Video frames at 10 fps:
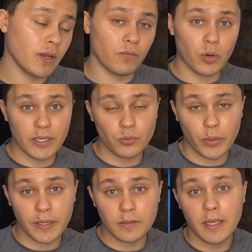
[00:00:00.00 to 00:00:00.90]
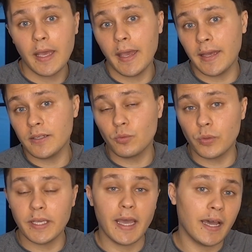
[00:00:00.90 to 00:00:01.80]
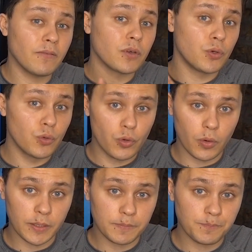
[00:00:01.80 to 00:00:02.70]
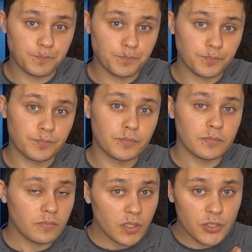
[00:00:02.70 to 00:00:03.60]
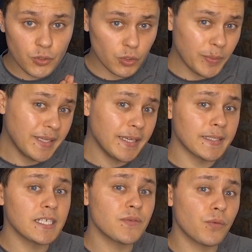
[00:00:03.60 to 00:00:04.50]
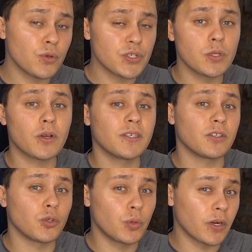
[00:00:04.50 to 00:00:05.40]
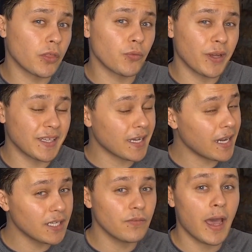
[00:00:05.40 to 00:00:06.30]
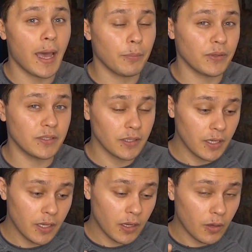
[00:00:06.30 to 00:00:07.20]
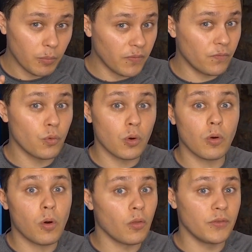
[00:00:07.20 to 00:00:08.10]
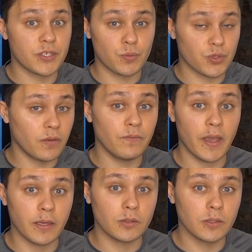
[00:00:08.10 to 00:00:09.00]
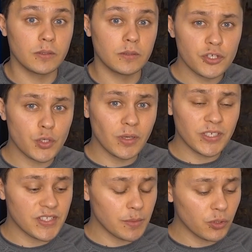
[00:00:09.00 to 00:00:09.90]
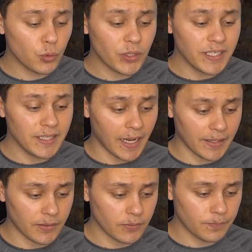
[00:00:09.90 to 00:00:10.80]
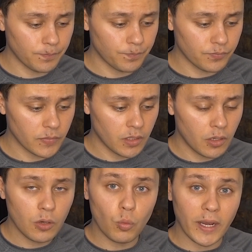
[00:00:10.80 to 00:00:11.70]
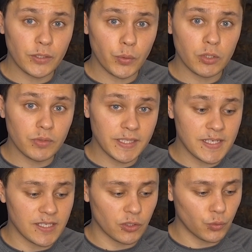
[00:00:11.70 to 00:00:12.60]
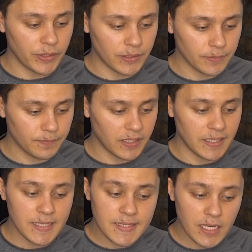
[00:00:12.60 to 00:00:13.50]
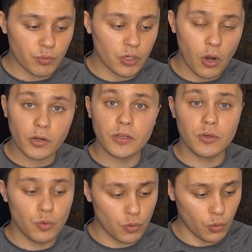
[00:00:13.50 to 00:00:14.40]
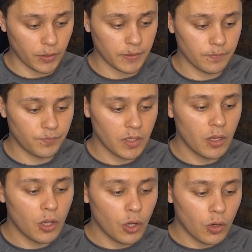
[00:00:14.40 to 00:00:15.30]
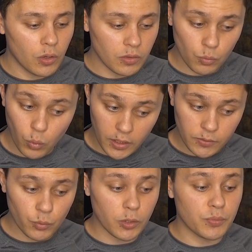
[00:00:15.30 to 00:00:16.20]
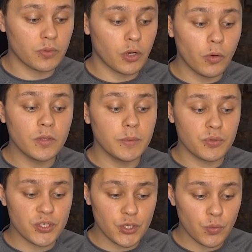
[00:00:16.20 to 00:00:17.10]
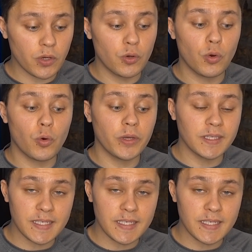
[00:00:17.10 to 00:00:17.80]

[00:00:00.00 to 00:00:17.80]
have White Whale and we have KuCoin. So to begin, let's first look at the Twitter thread that kind of happened before all this was unveiled. So on December 29th, White Whale releases a tweet and they say regarding KuCoin, one, we're currently pursuing a KuCoin